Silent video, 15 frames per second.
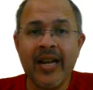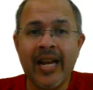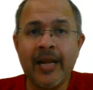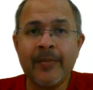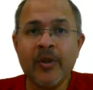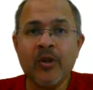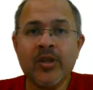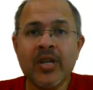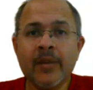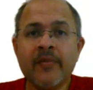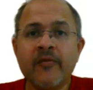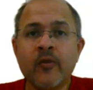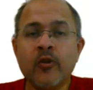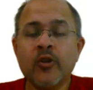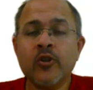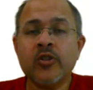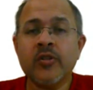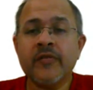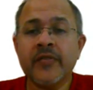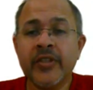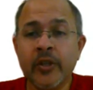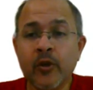help you look up photos
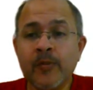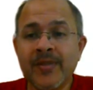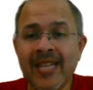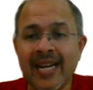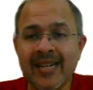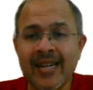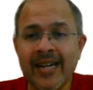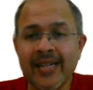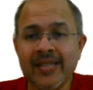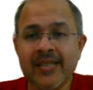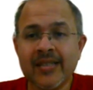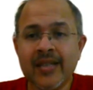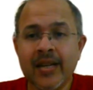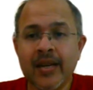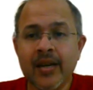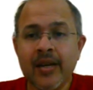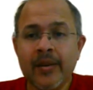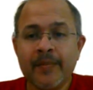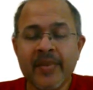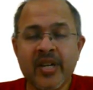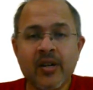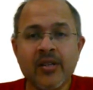of cube satellites,
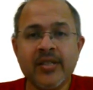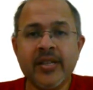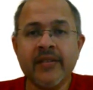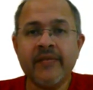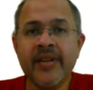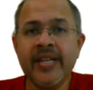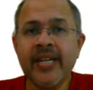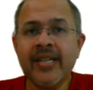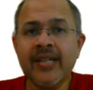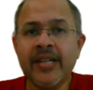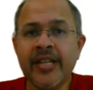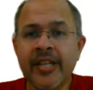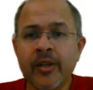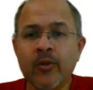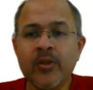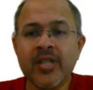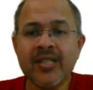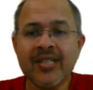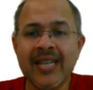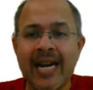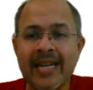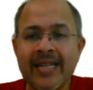because they are very
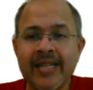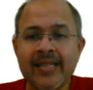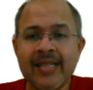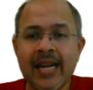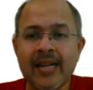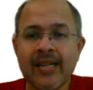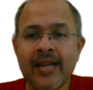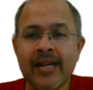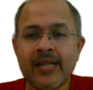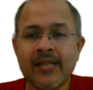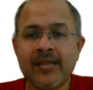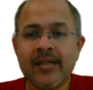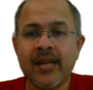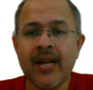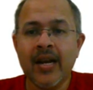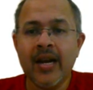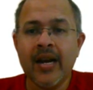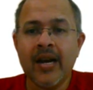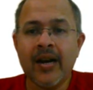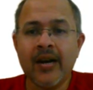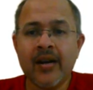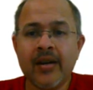cute, tiny satellites
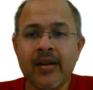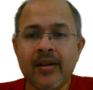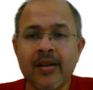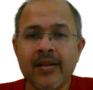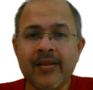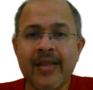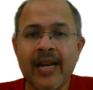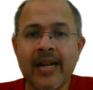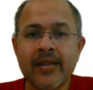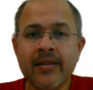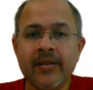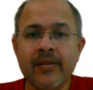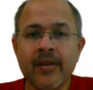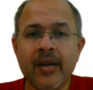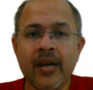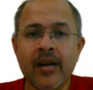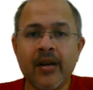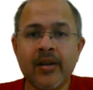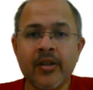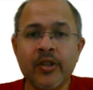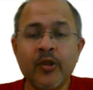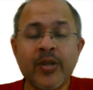that
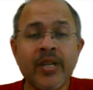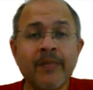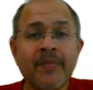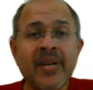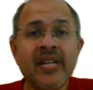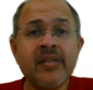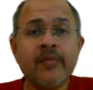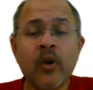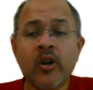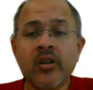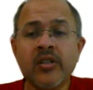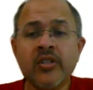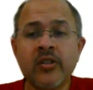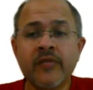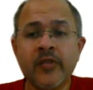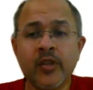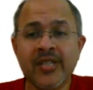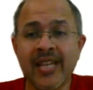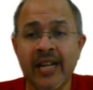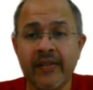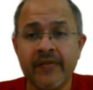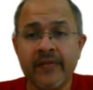you can build models of
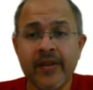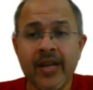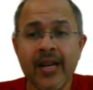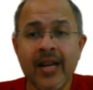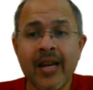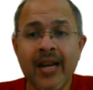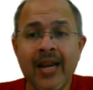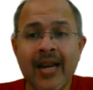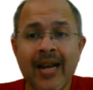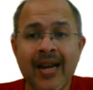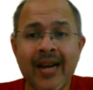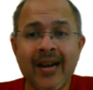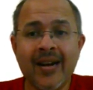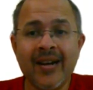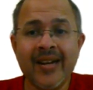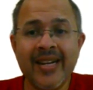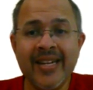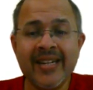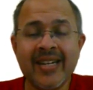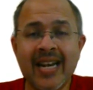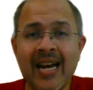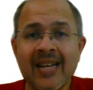yourself
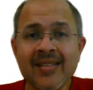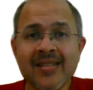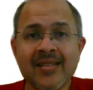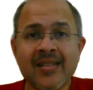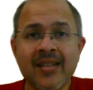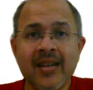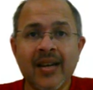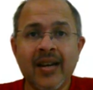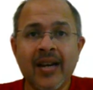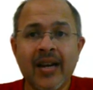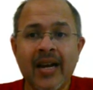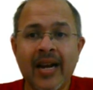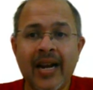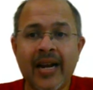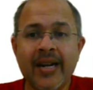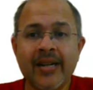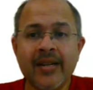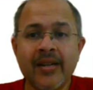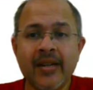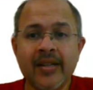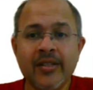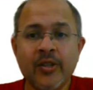in class,
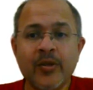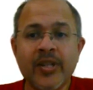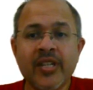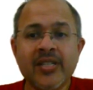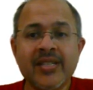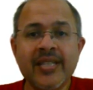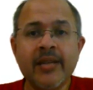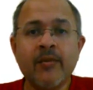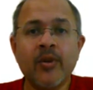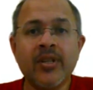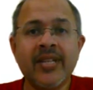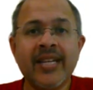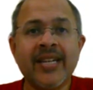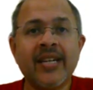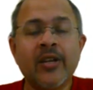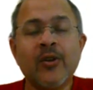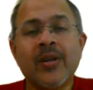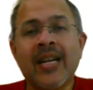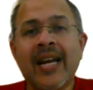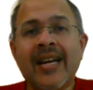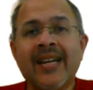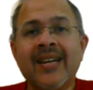and you can see what they can
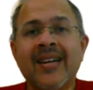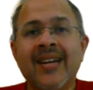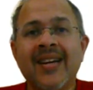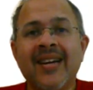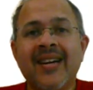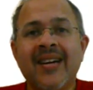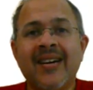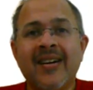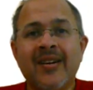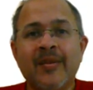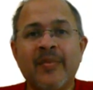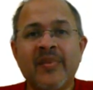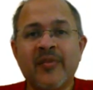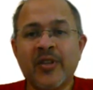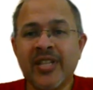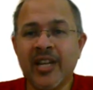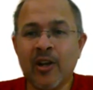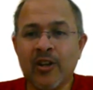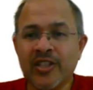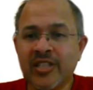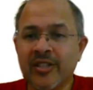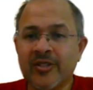look like before they're
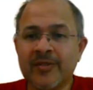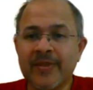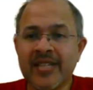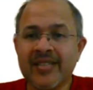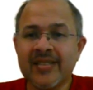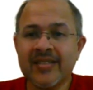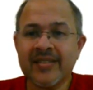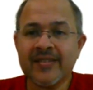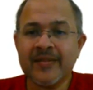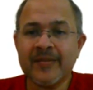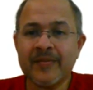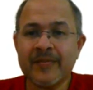launched into space.